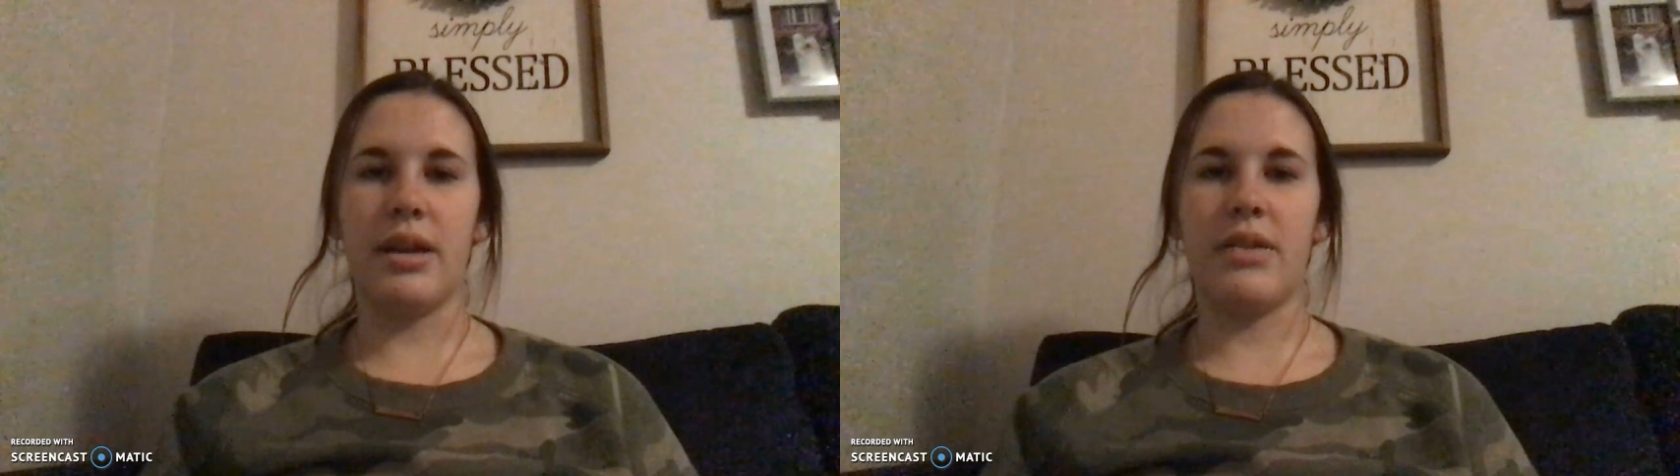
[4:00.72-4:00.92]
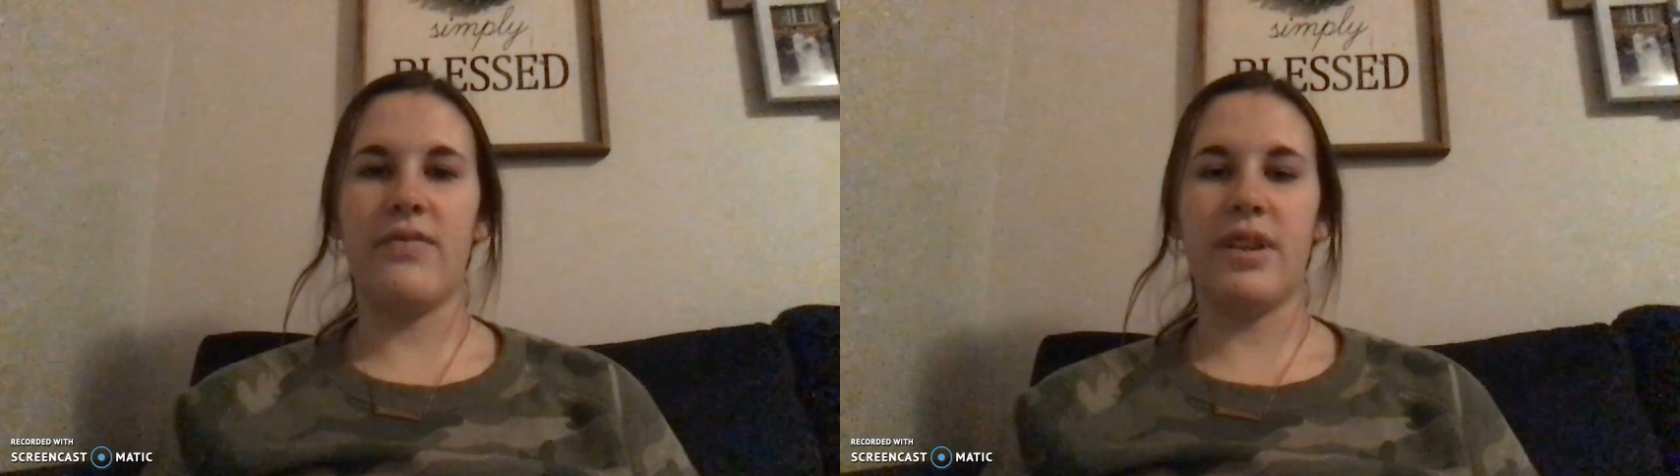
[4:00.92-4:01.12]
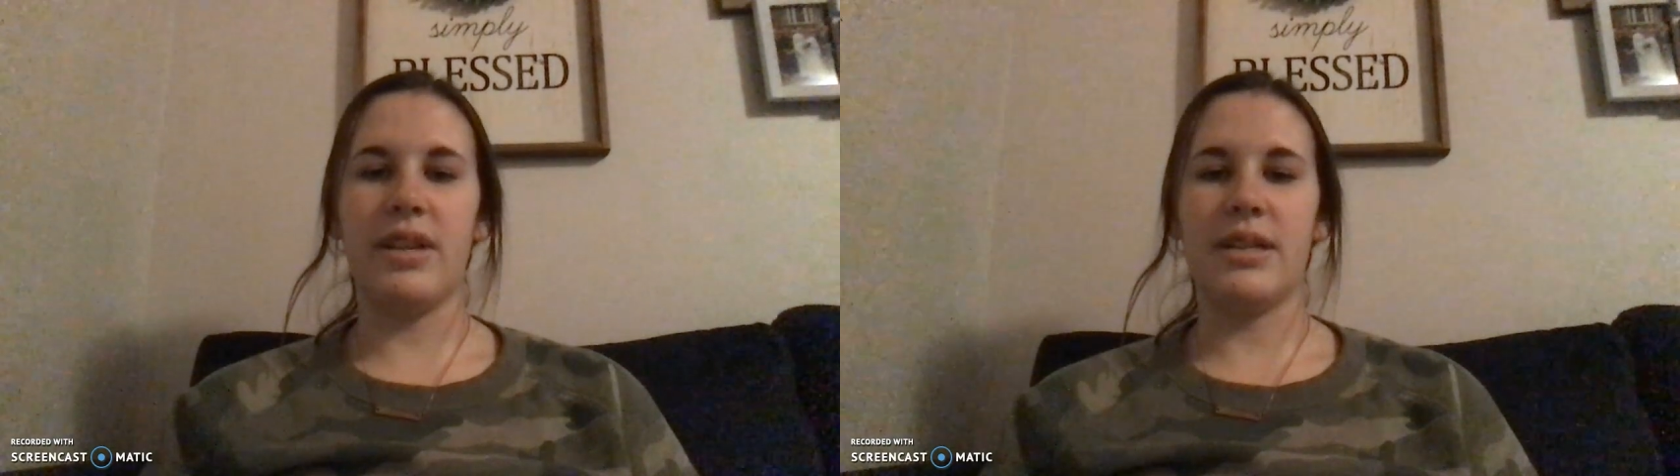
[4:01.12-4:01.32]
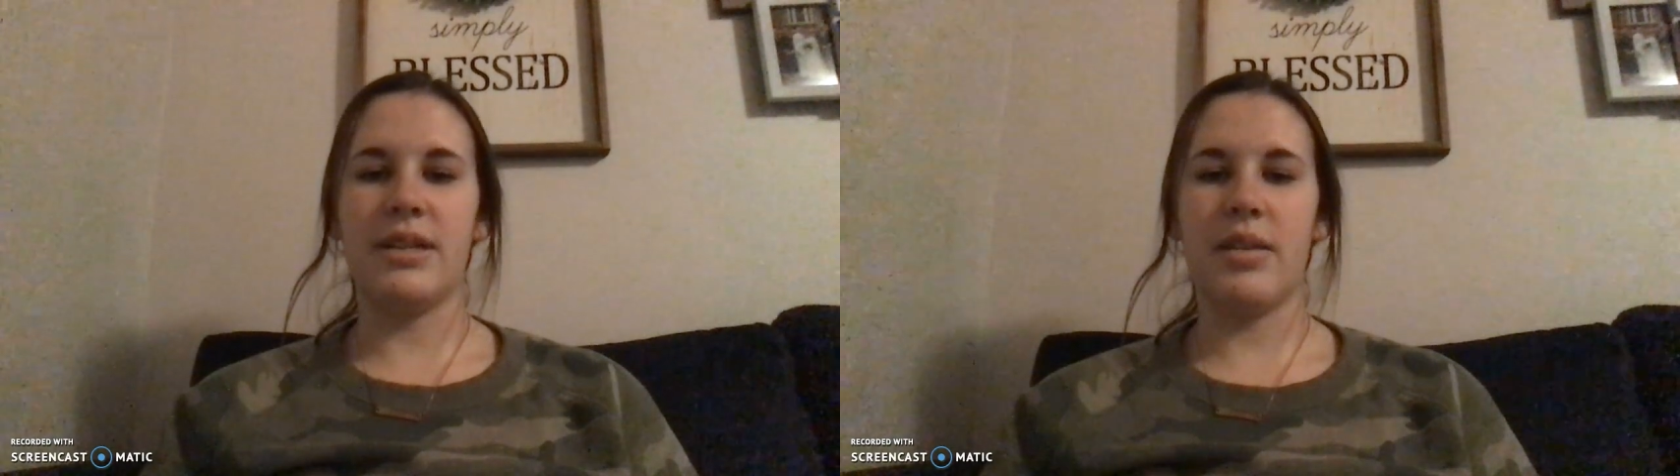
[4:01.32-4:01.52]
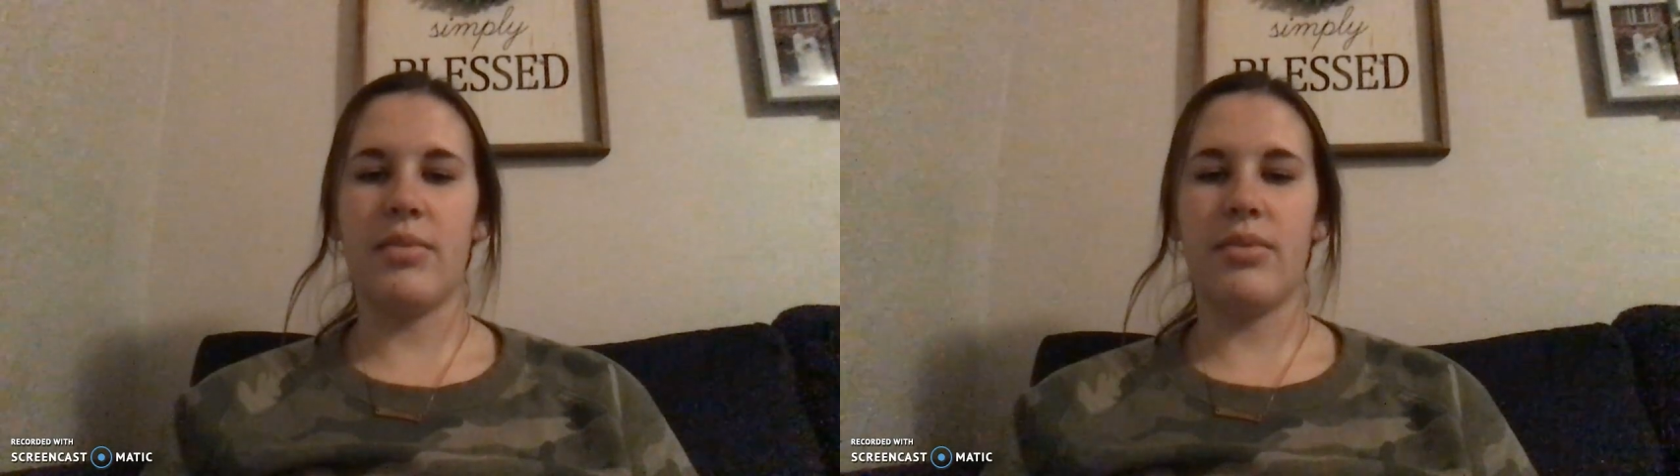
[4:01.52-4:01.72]
a convenient
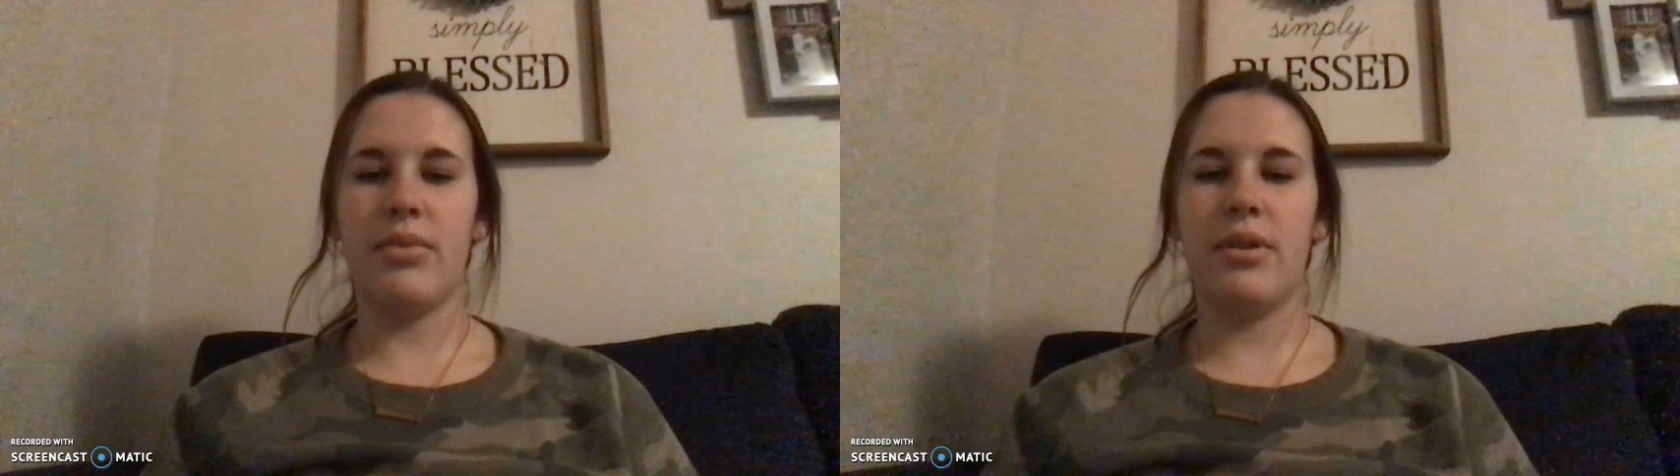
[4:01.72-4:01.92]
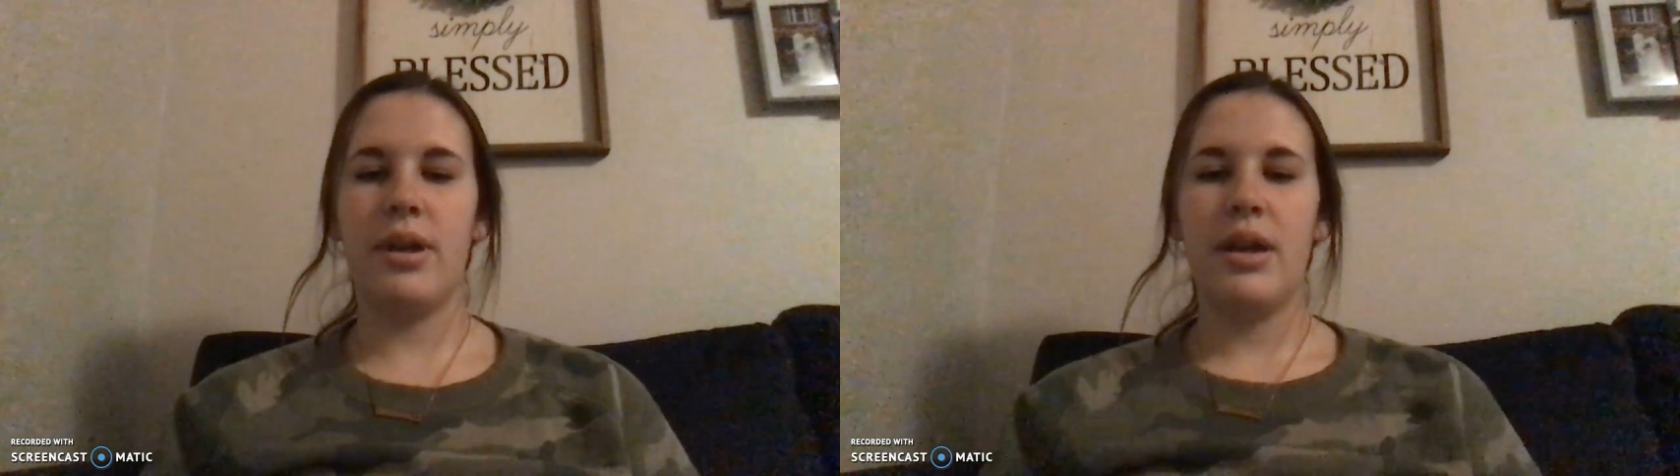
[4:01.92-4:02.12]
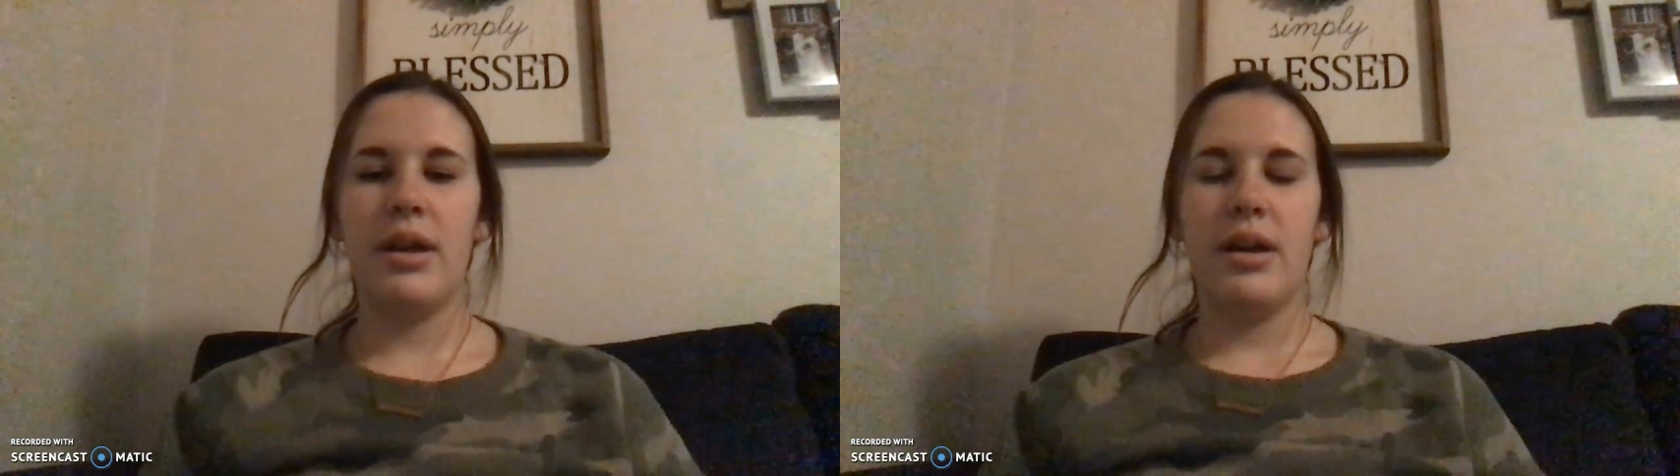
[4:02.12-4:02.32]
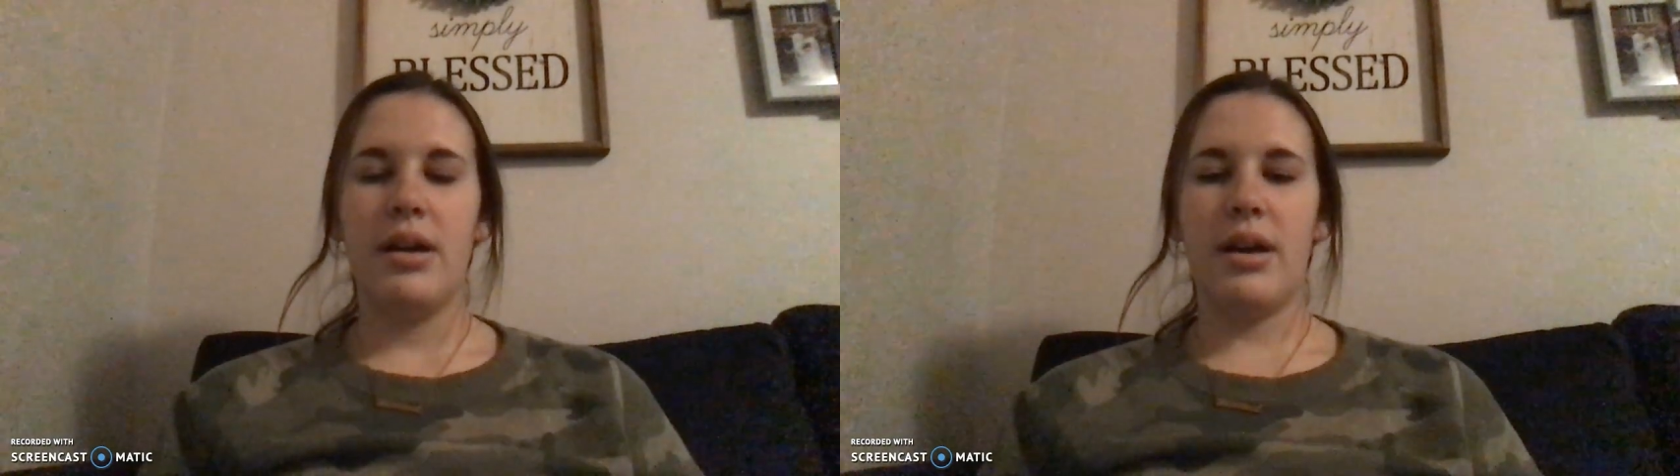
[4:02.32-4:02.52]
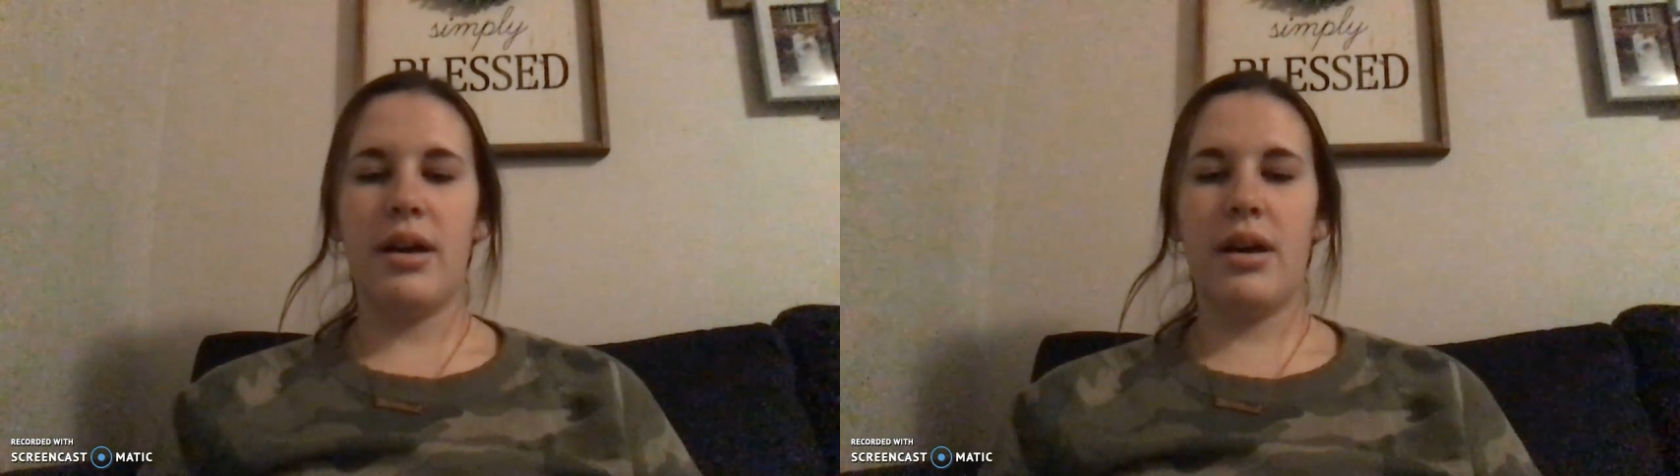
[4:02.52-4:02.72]
sample.
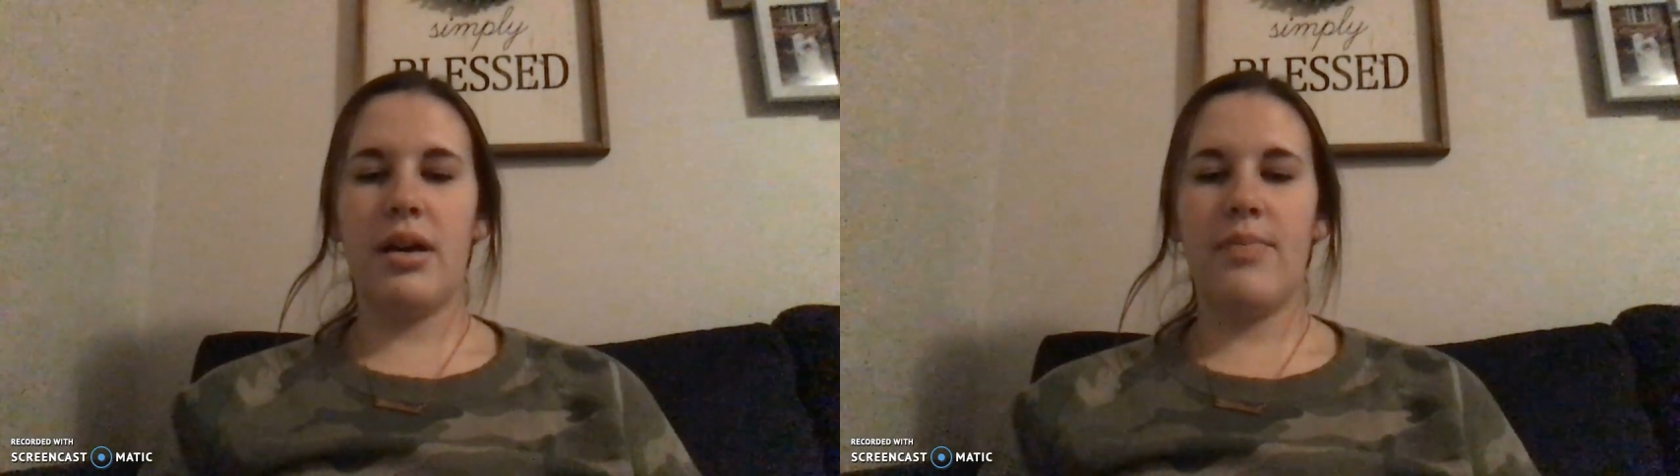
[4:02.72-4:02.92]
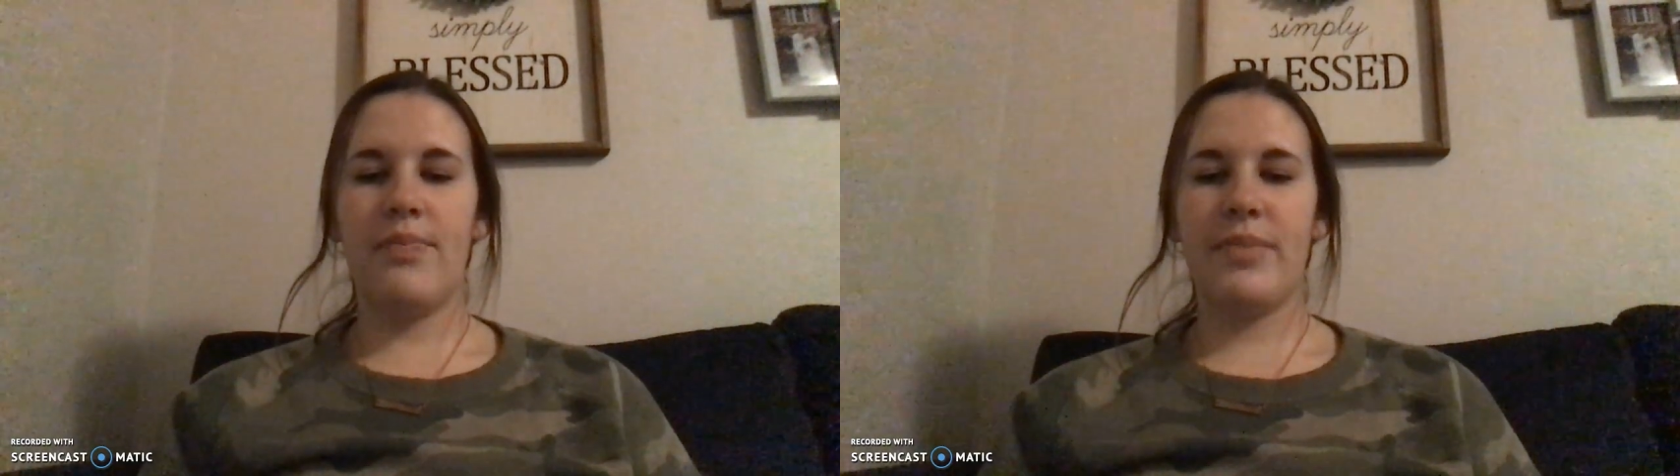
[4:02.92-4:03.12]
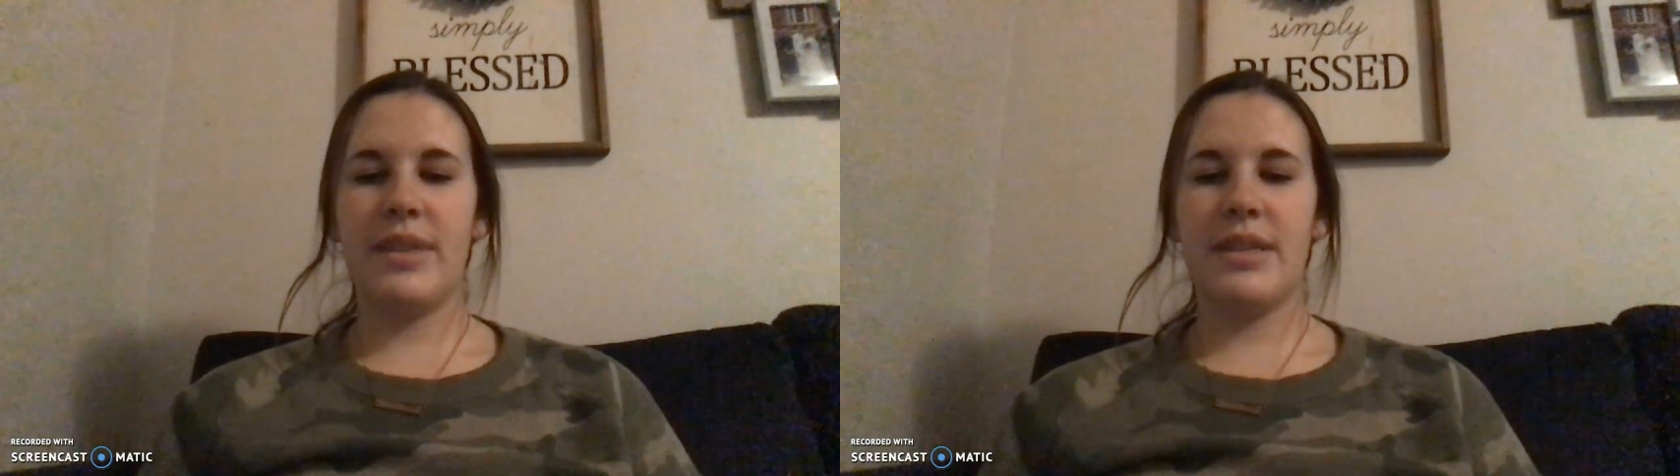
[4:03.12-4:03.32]
At